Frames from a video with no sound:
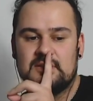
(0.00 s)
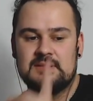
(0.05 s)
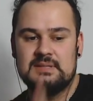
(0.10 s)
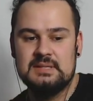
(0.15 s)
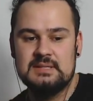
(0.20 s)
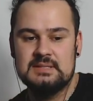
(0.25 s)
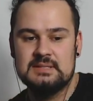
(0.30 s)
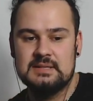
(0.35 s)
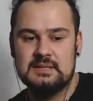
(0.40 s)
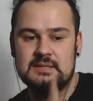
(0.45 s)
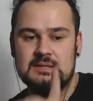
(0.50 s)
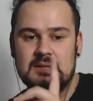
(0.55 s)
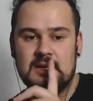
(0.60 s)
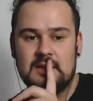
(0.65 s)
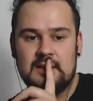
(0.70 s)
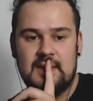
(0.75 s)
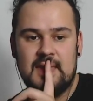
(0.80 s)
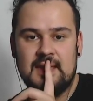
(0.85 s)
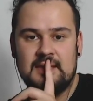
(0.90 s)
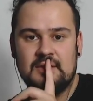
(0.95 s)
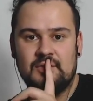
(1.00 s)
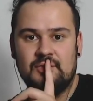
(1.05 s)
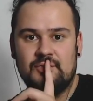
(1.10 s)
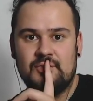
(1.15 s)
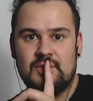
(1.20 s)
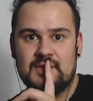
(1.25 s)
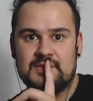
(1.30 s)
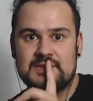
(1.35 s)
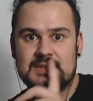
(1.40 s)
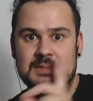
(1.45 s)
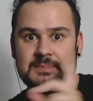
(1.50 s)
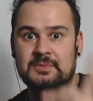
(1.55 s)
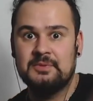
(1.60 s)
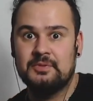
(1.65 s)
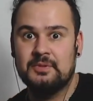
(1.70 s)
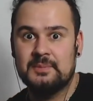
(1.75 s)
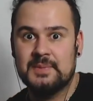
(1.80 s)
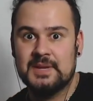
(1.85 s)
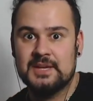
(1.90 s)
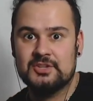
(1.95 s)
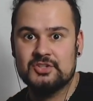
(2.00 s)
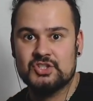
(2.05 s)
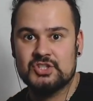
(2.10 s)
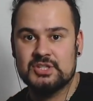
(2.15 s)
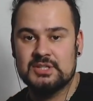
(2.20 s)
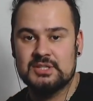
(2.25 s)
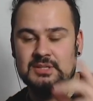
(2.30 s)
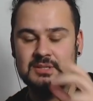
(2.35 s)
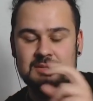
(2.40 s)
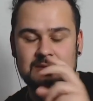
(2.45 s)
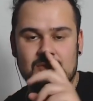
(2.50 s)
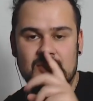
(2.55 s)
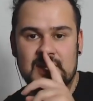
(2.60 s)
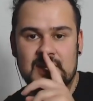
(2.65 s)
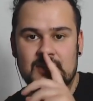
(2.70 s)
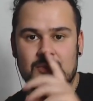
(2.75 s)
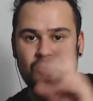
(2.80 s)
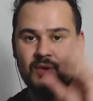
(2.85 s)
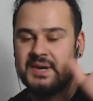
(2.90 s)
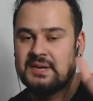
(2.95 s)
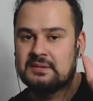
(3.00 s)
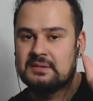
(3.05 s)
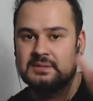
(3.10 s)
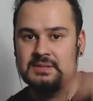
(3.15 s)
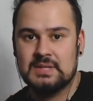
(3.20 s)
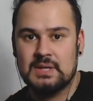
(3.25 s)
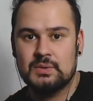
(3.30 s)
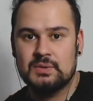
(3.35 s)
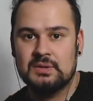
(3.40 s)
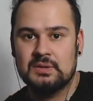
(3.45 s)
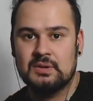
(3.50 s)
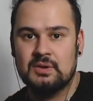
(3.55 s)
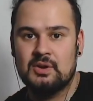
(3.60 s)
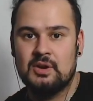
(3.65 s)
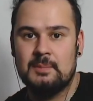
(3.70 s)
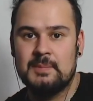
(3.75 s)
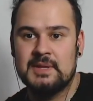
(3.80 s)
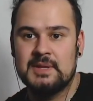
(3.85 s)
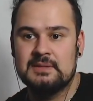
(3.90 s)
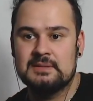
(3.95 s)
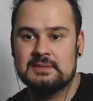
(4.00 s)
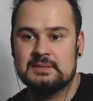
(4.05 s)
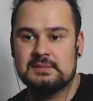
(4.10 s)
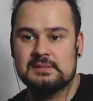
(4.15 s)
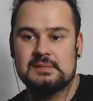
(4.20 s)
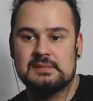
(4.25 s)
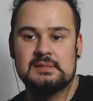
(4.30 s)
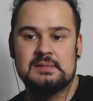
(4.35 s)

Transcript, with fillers: teaser and if you have some information you can write it down in the comments.